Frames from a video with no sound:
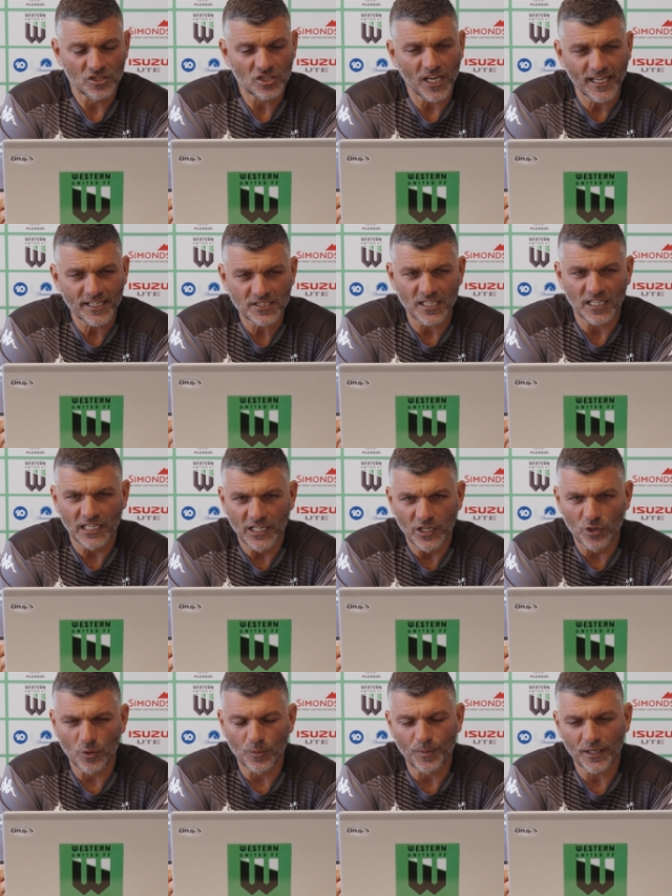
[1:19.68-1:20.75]
Changed a
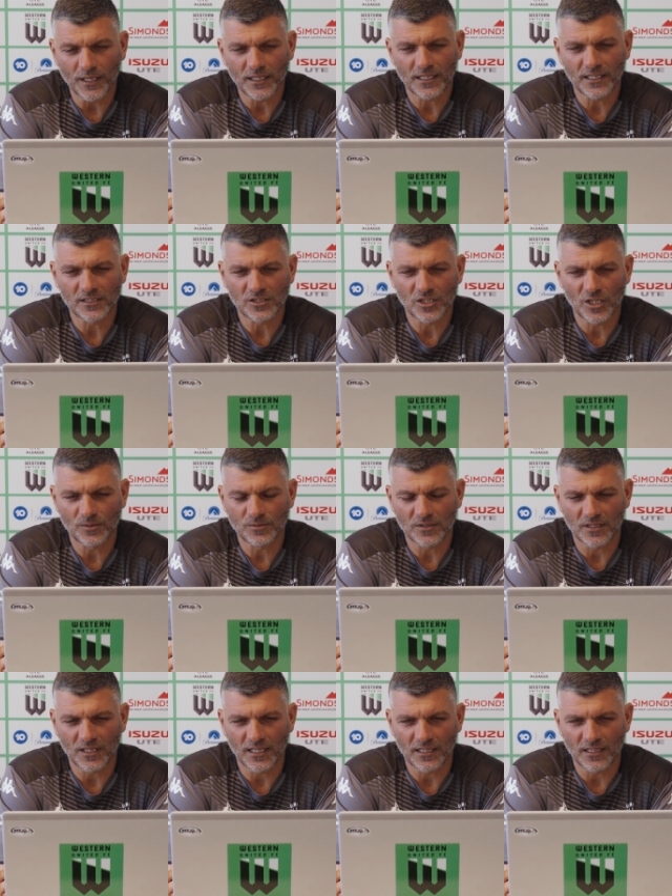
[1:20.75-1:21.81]
little bit in terms
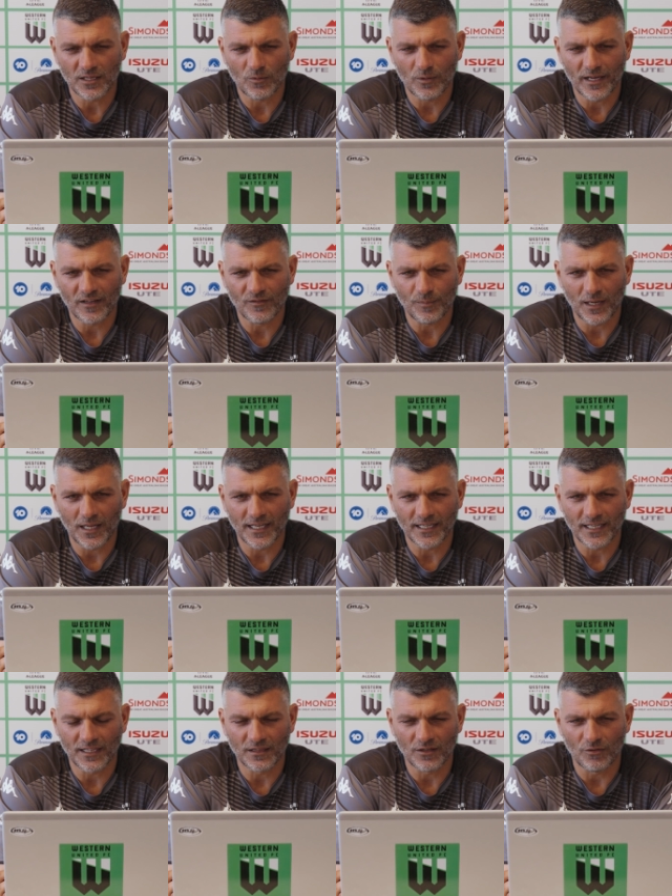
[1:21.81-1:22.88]
of their way of
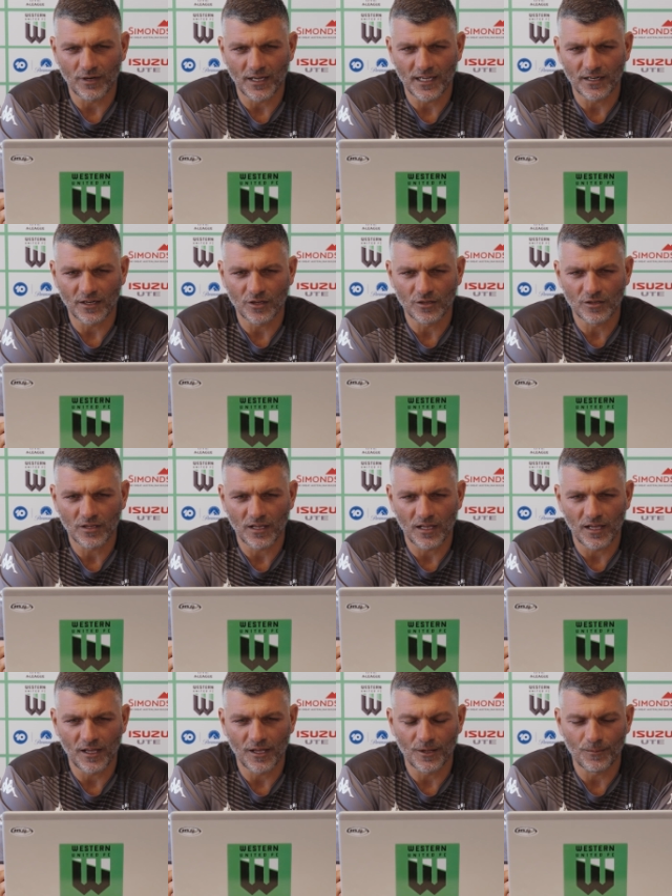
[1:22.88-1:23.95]
playing under
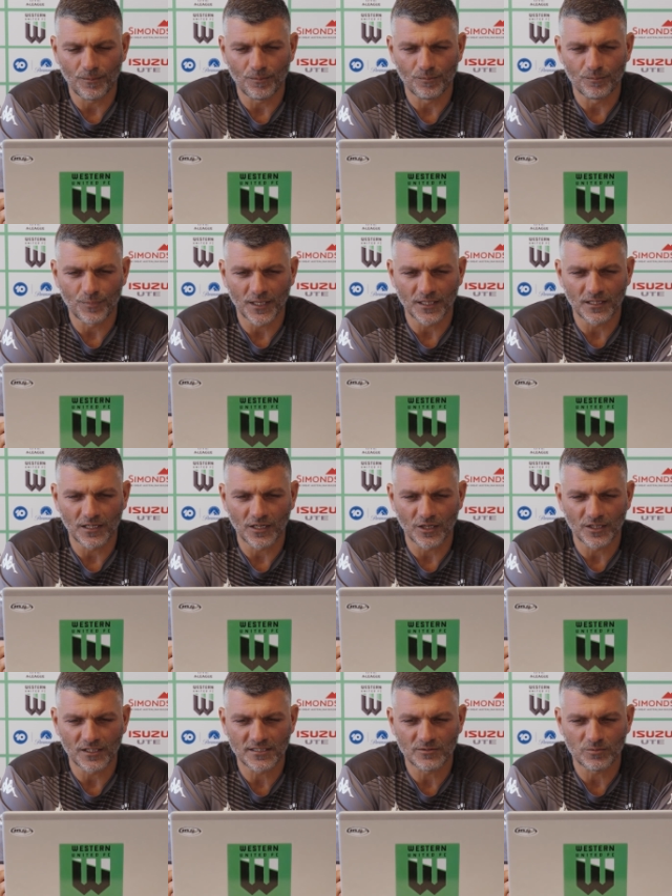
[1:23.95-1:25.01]
Rado, but, you
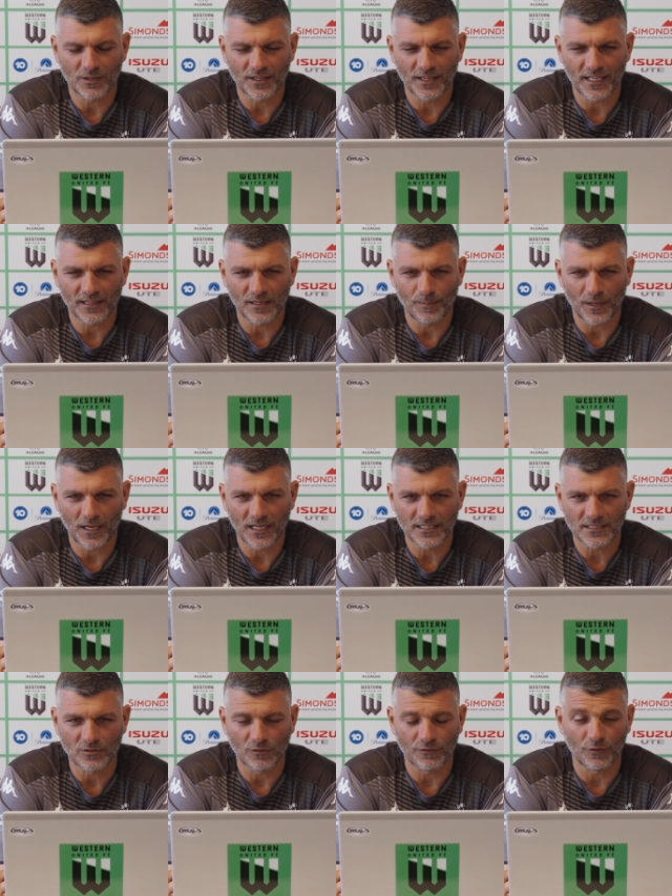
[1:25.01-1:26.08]
know, it's one that the
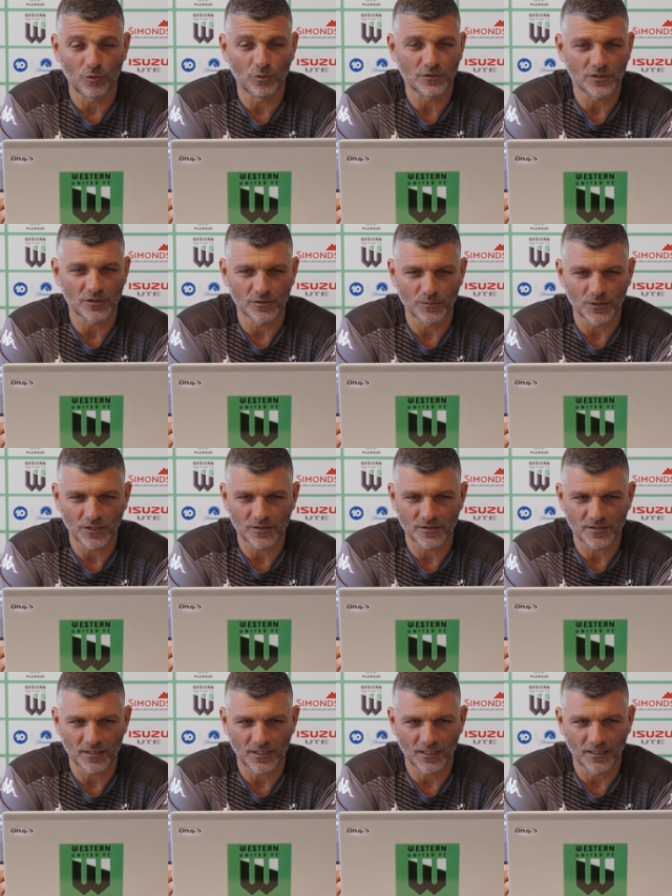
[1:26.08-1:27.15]
players look forward to
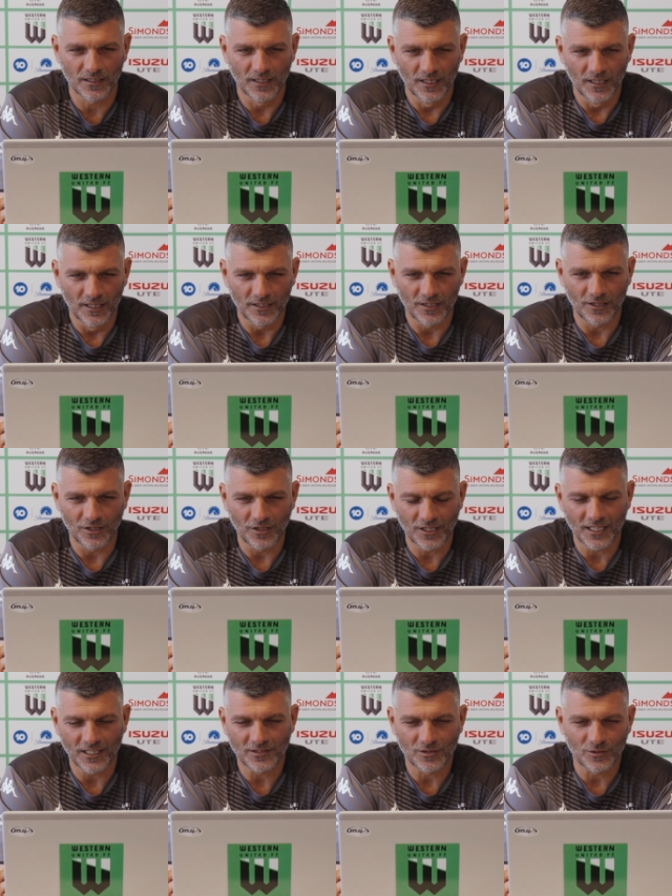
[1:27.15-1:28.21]
because, you know,
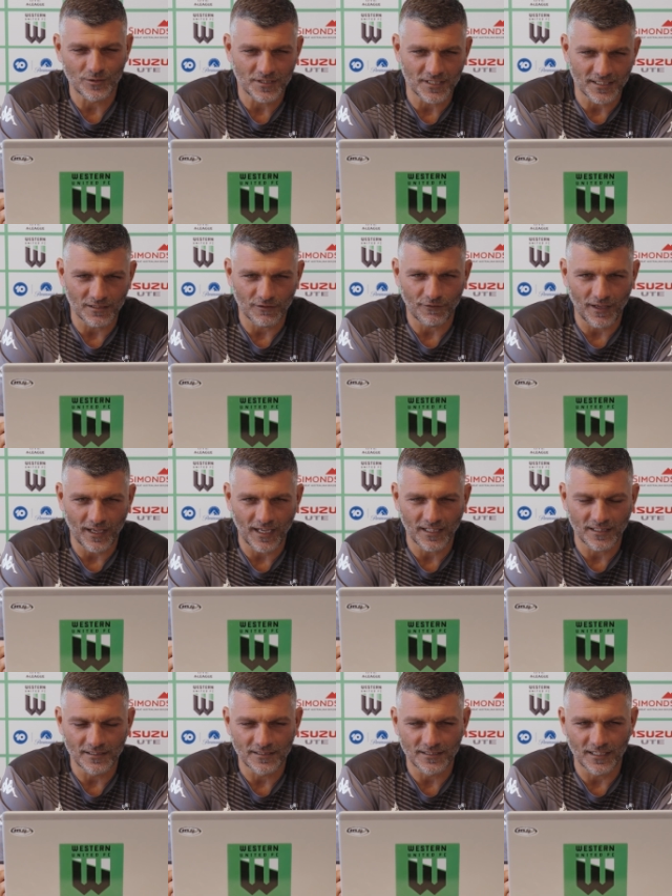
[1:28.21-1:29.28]
you get two sets of
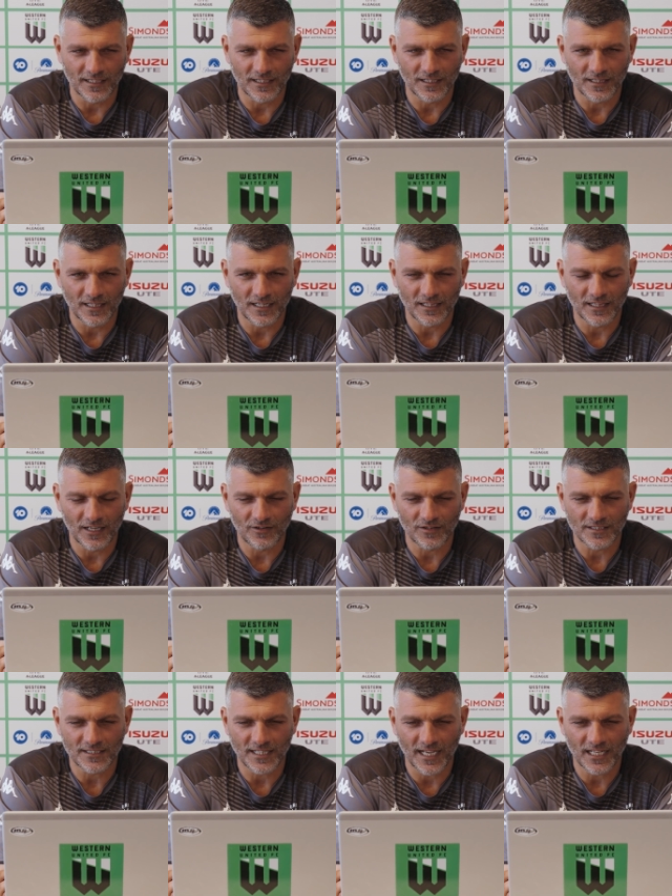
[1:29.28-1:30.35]
fans that are there at
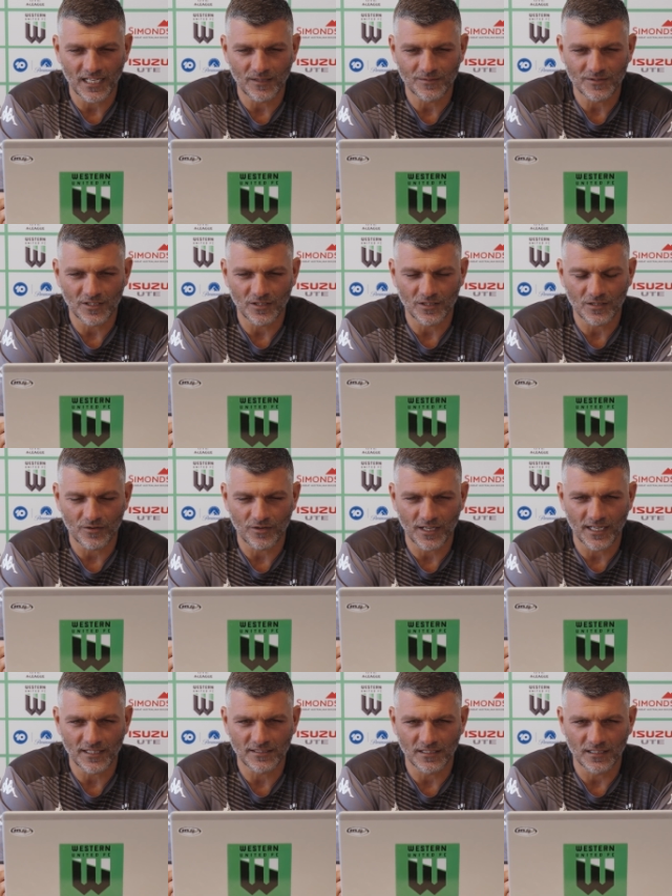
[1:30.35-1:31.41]
the stadium, so it
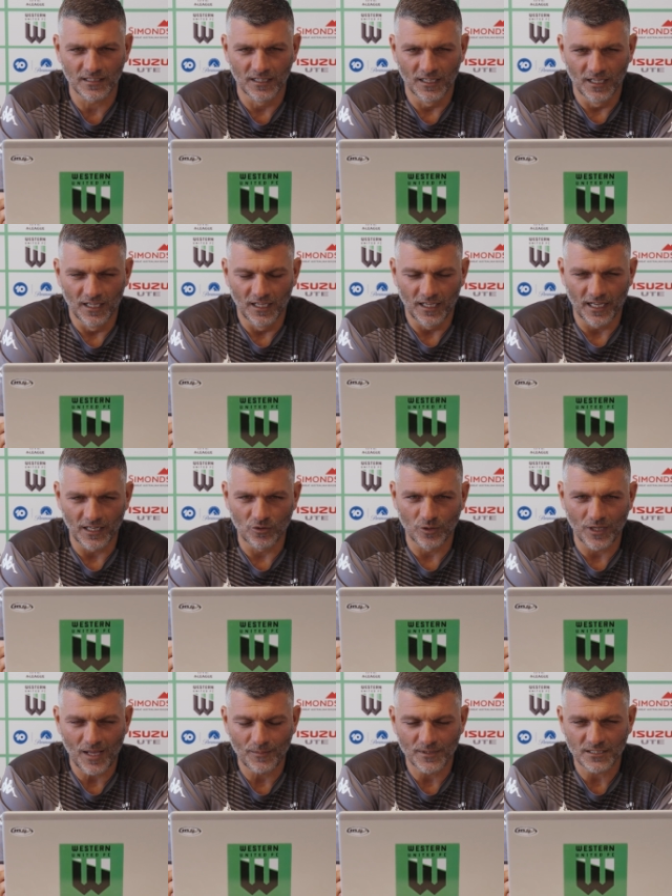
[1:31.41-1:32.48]
creates a
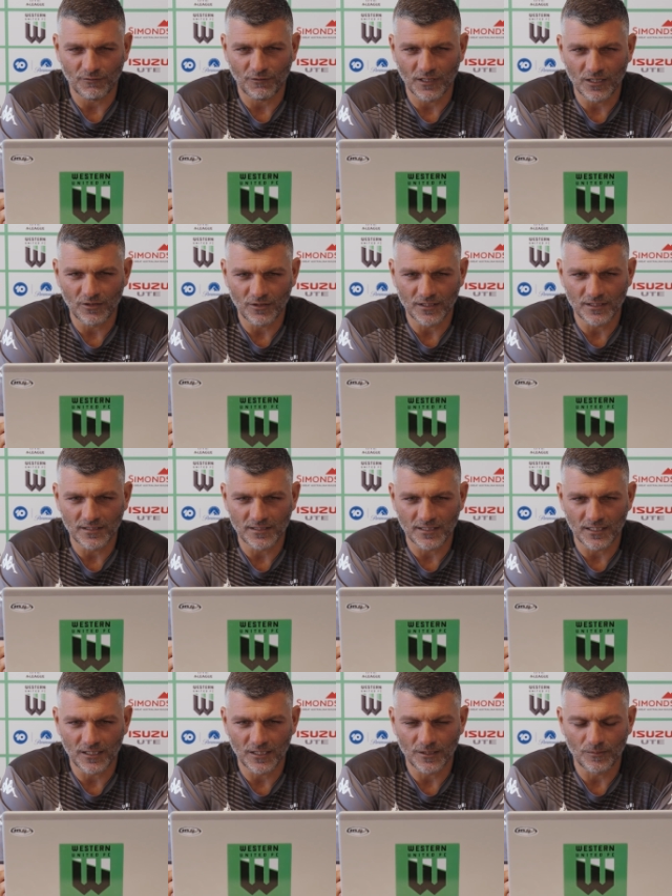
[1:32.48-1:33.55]
good atmosphere and
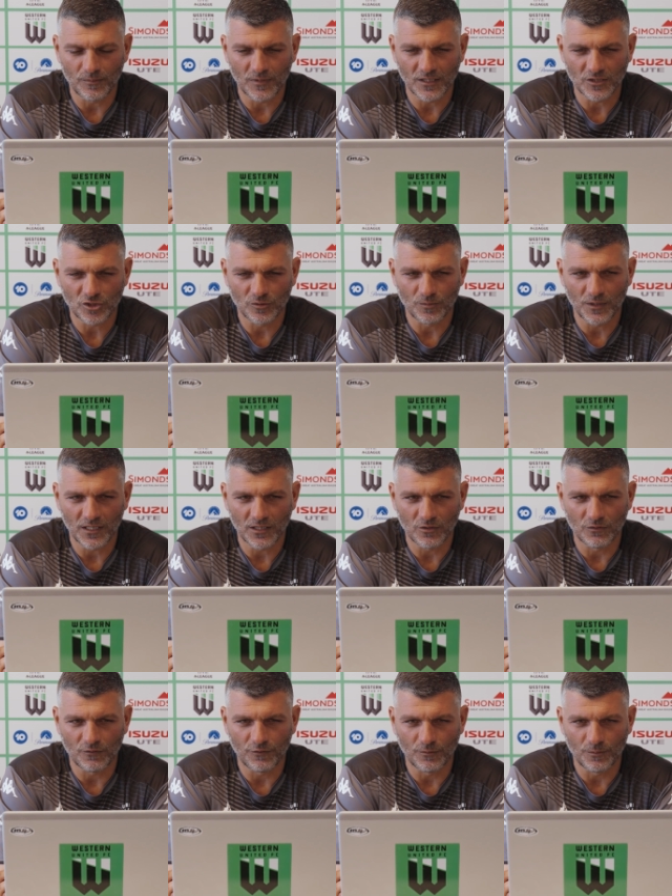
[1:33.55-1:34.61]
it should be a
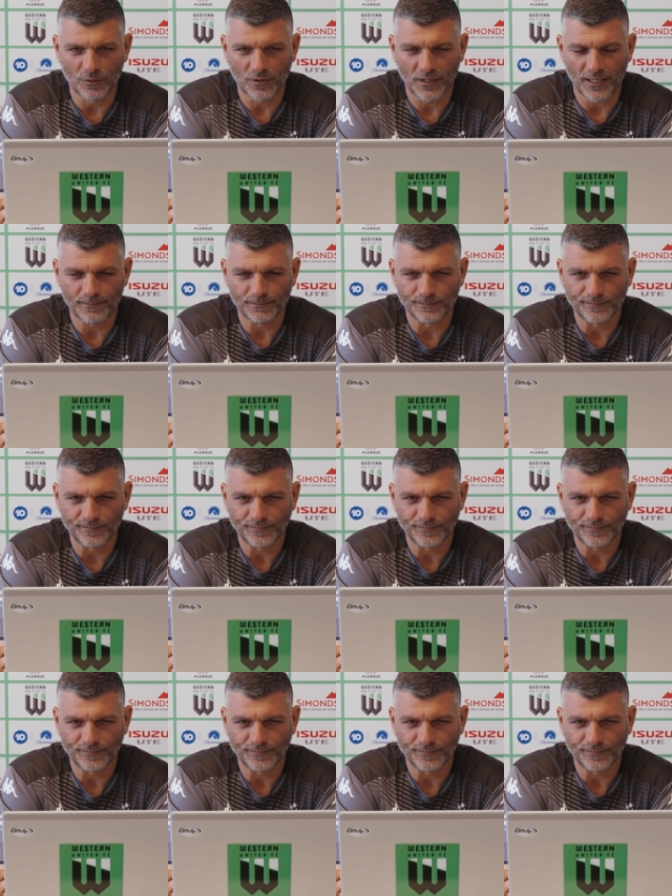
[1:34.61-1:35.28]
good football game.